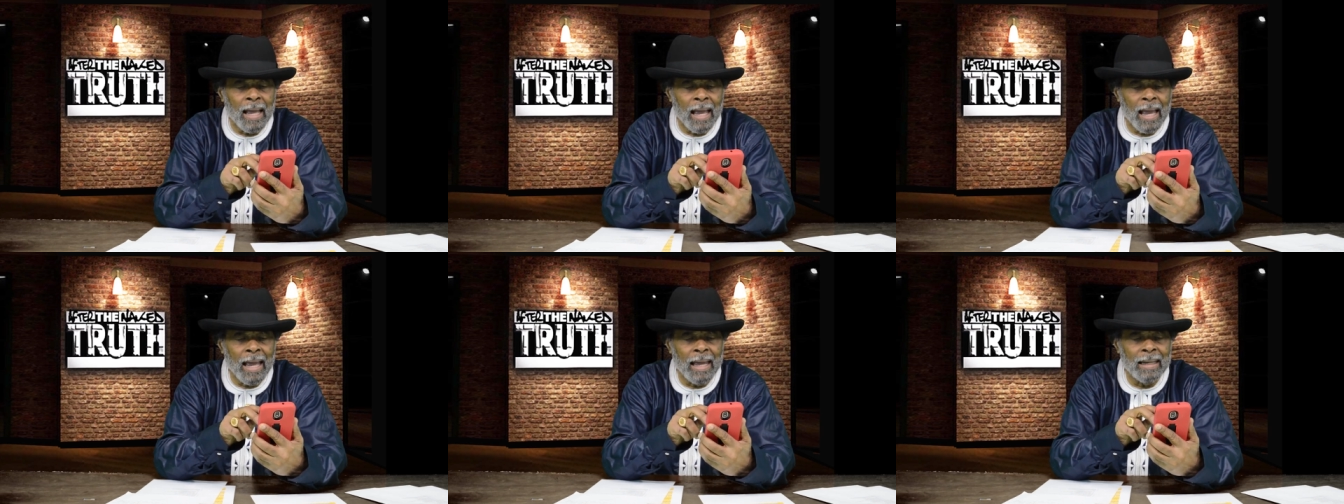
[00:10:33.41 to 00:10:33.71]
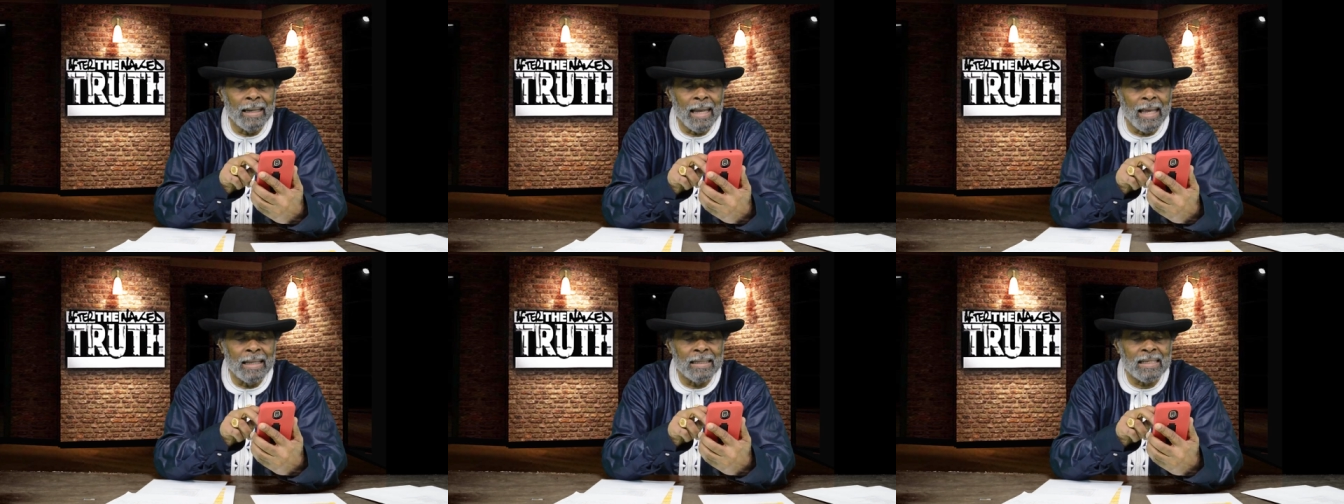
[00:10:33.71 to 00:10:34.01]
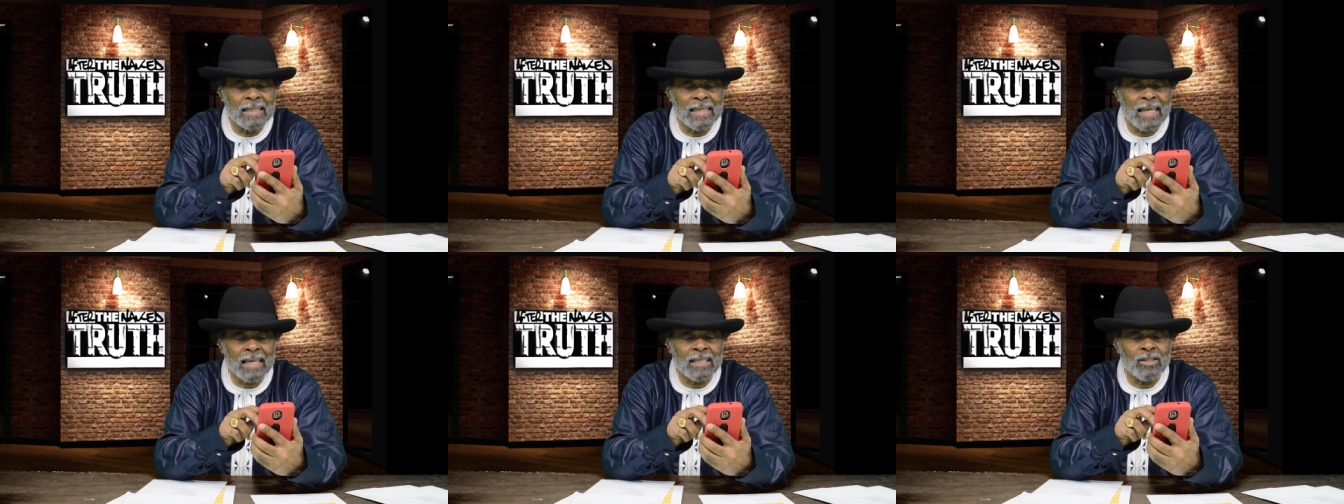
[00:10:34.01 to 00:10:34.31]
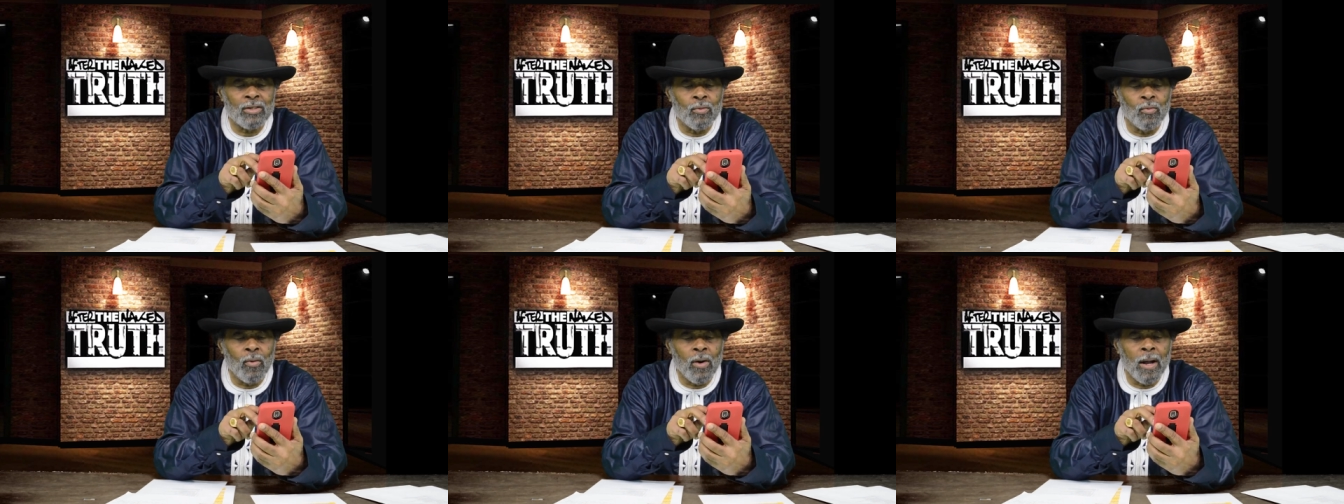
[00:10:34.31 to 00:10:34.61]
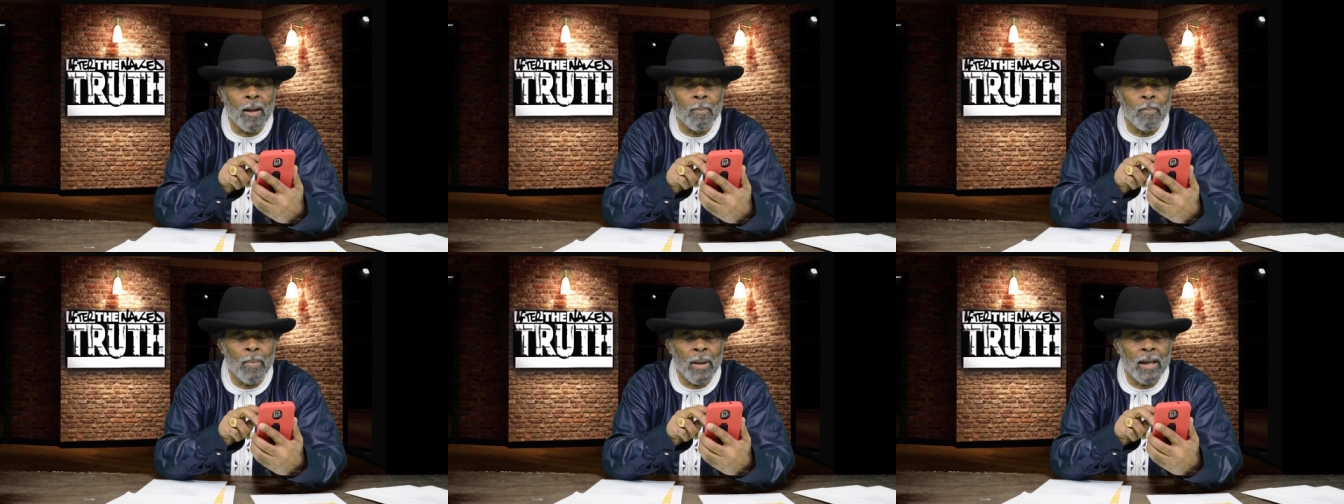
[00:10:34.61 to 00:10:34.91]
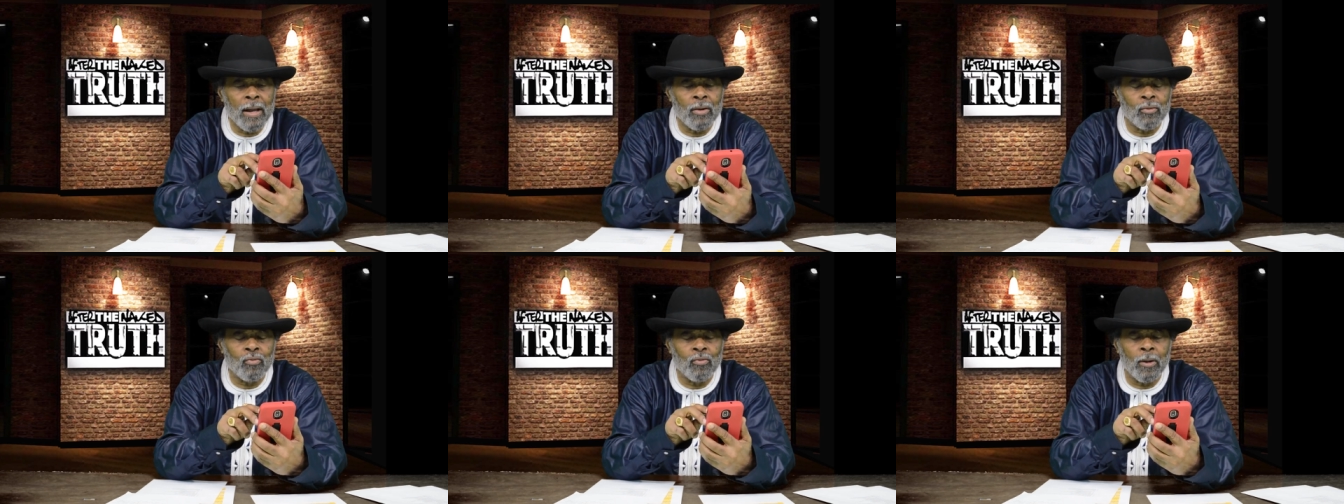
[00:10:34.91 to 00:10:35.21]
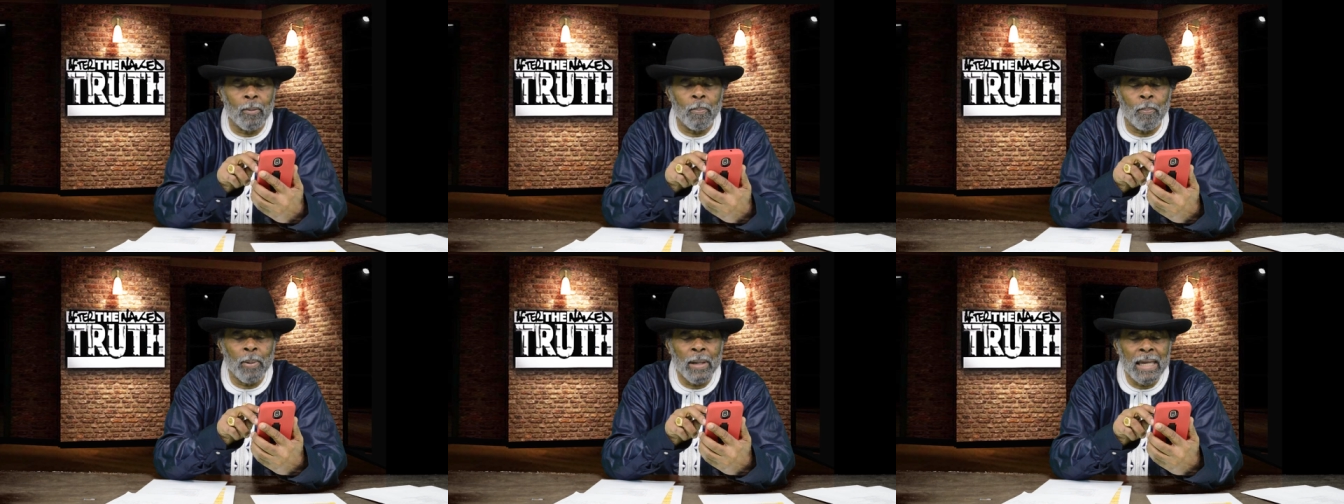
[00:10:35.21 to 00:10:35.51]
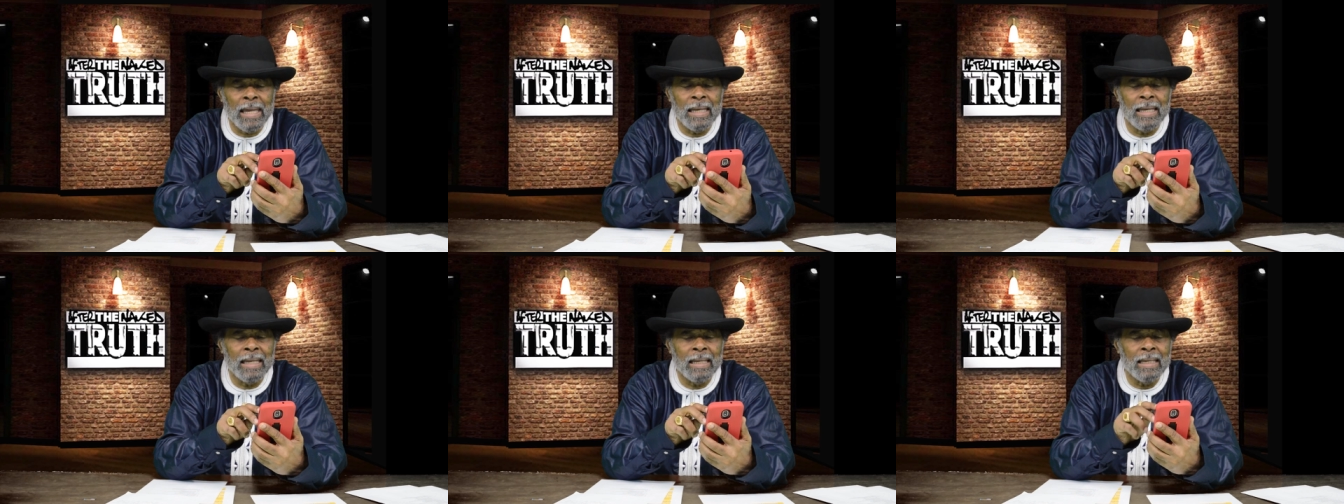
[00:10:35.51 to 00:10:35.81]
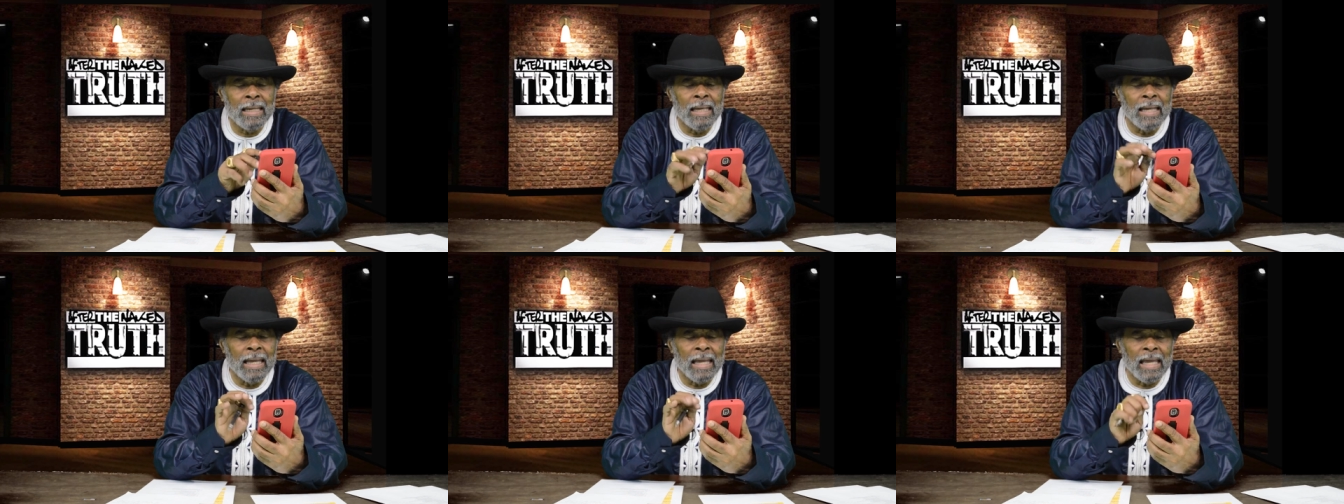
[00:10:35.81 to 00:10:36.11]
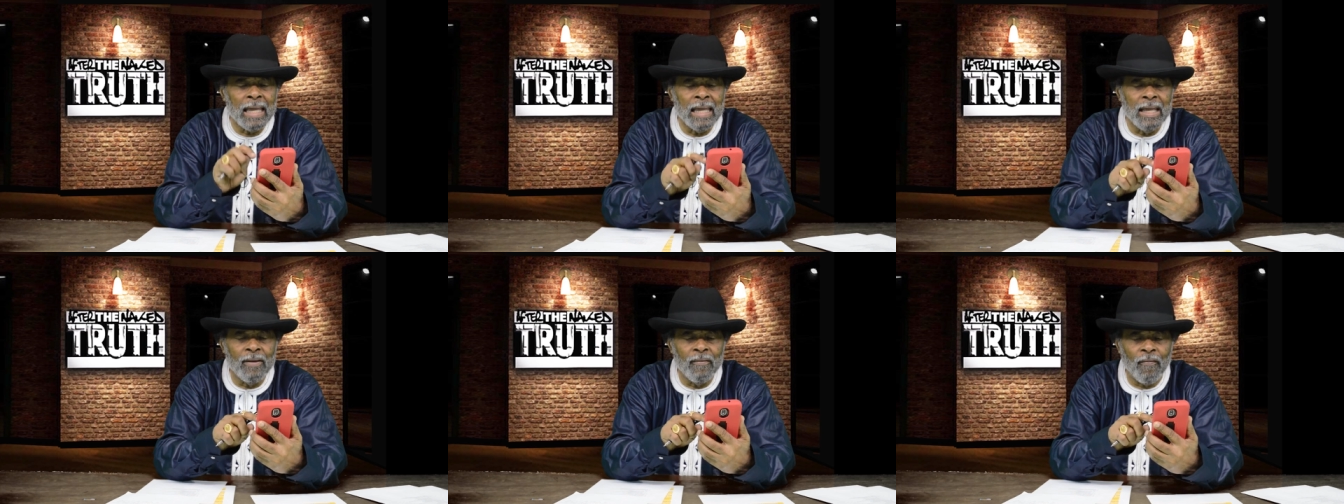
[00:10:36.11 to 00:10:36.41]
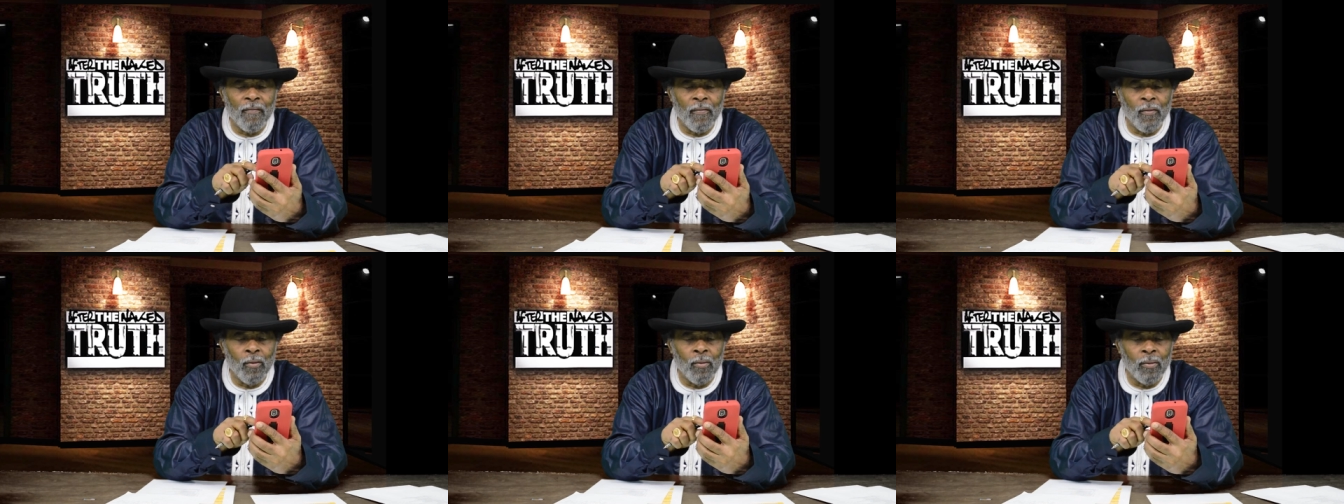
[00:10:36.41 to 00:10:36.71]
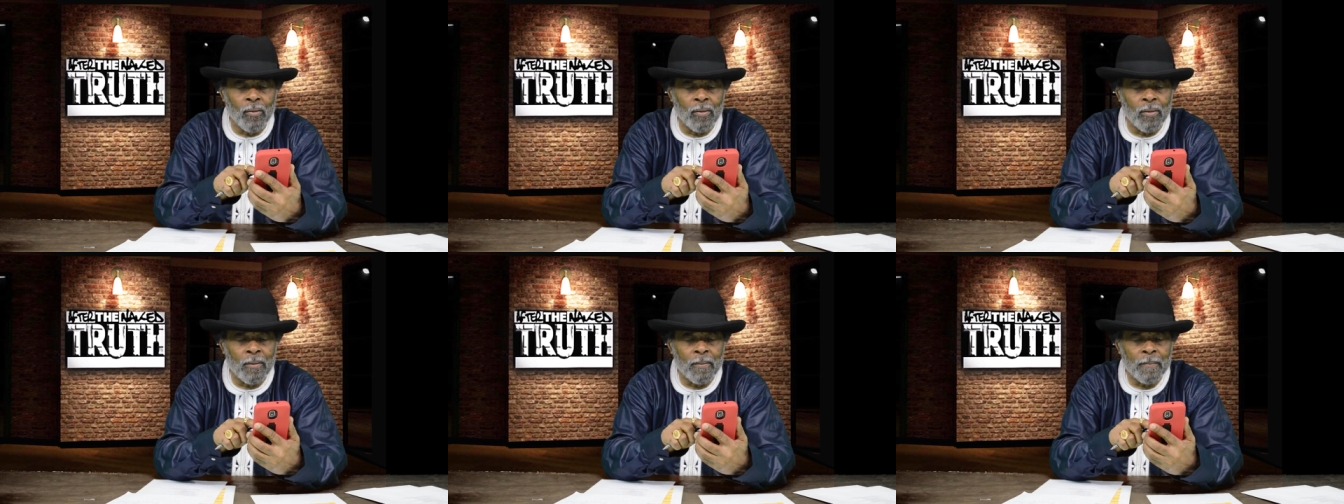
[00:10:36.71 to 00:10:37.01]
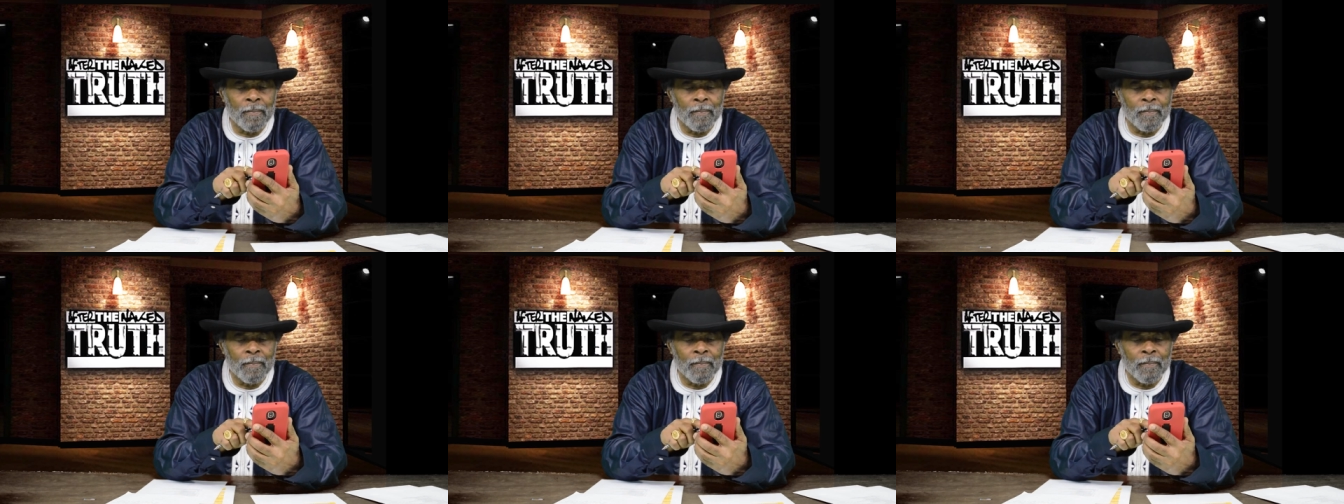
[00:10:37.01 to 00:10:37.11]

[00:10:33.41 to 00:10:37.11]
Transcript: and, and section one bears repeating in full.